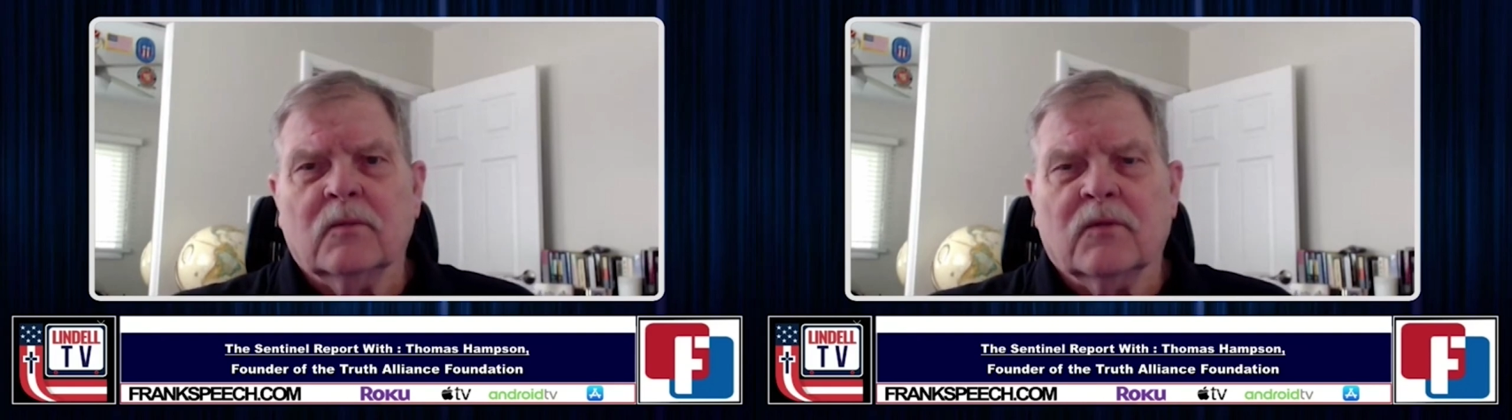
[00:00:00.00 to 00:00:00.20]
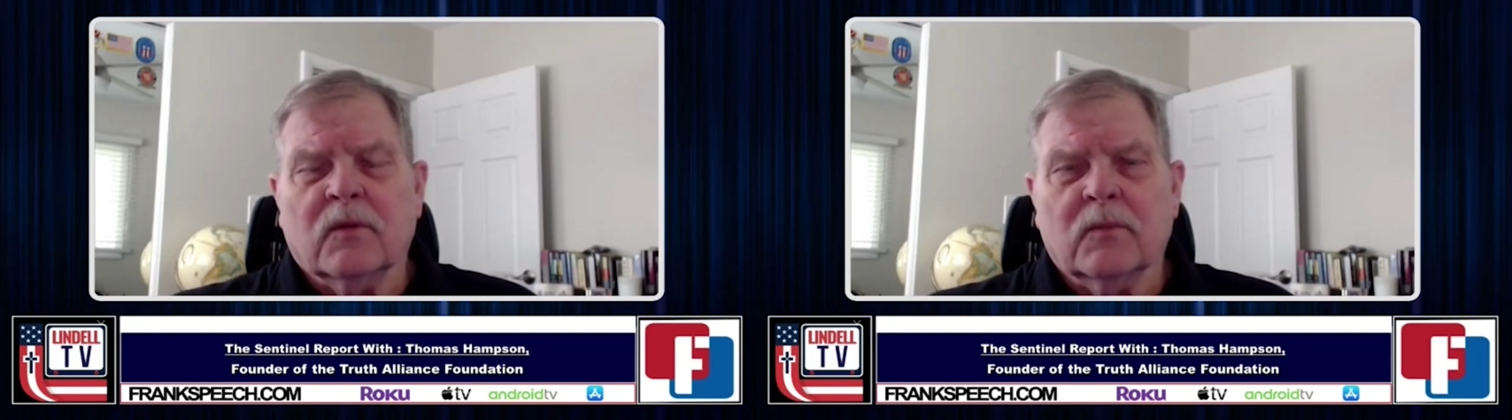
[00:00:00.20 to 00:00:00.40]

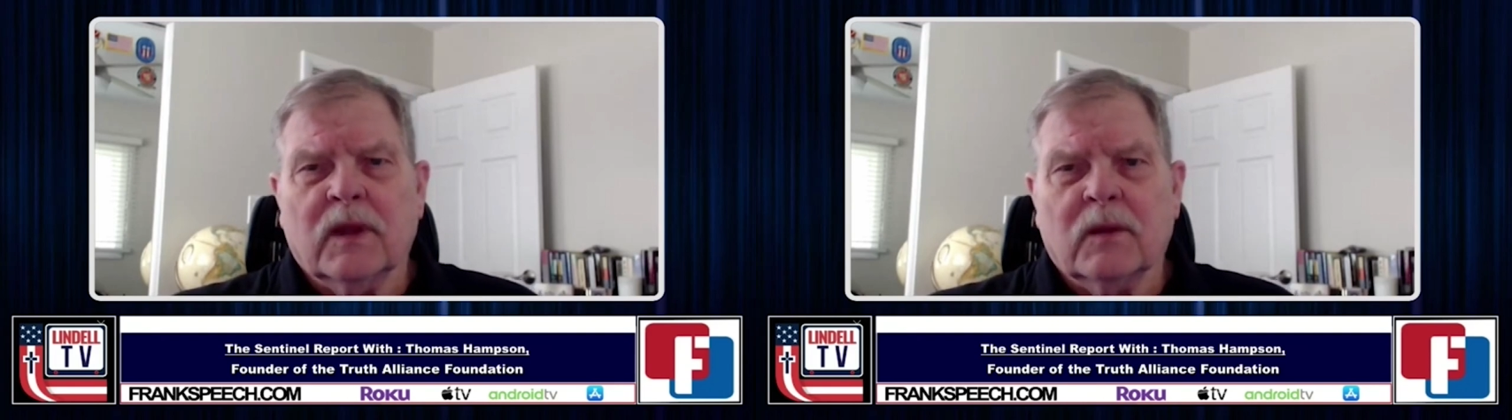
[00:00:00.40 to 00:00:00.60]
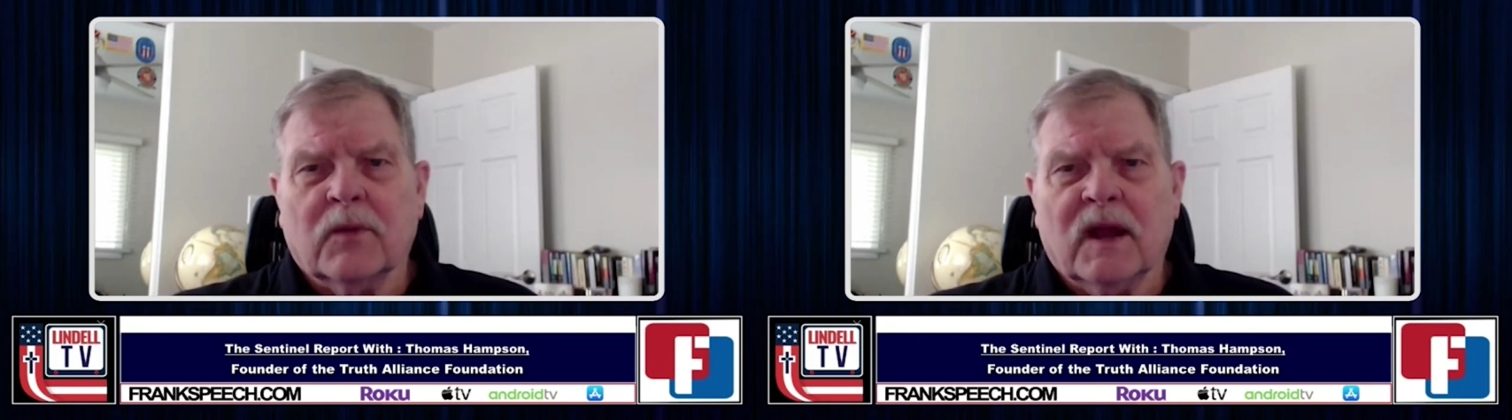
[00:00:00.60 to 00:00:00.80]
from
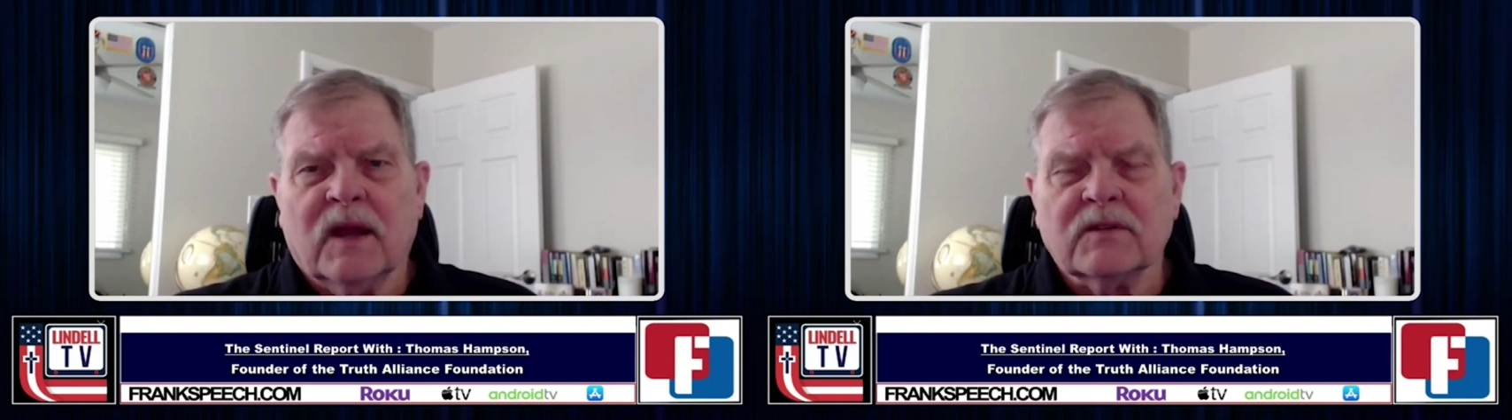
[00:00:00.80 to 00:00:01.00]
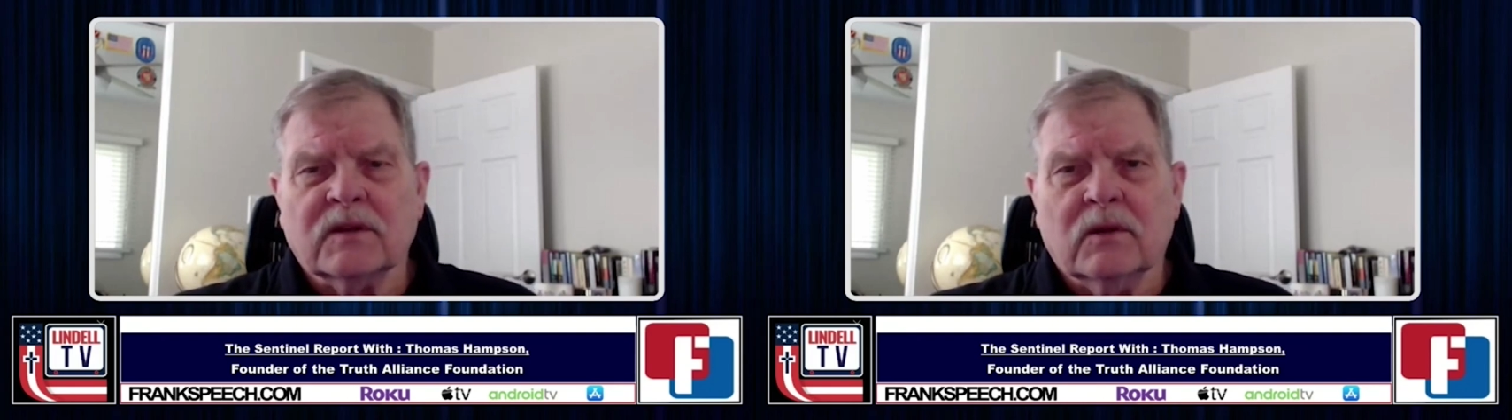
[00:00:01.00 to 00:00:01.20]
being
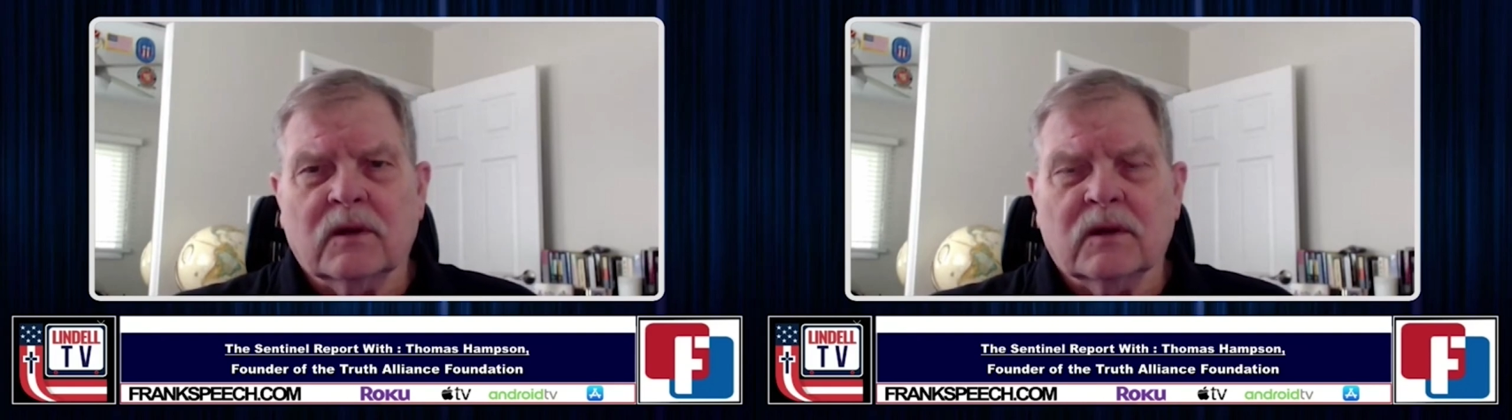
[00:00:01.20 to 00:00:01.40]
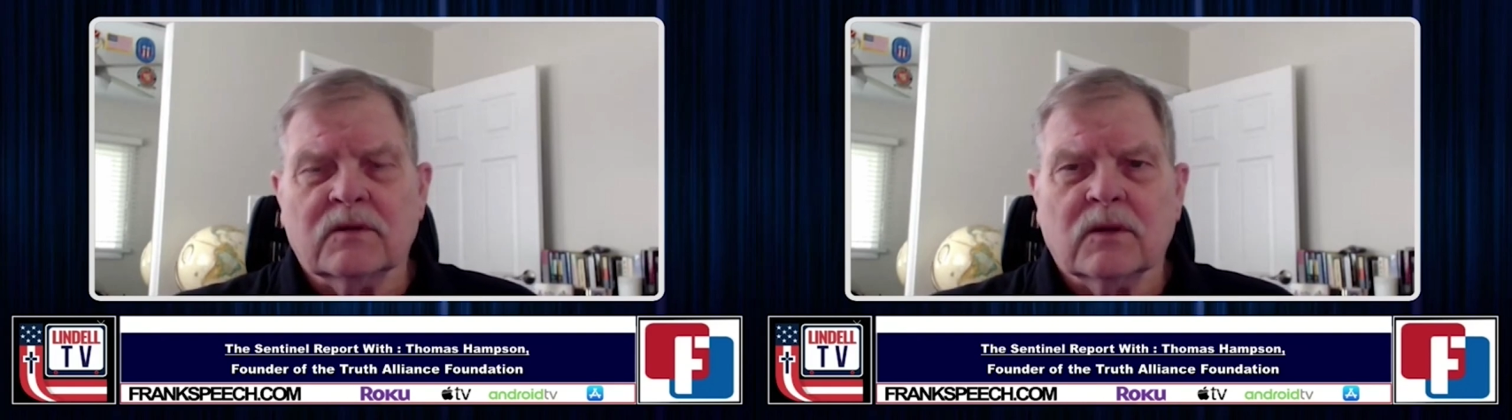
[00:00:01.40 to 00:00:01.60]
prosecuted.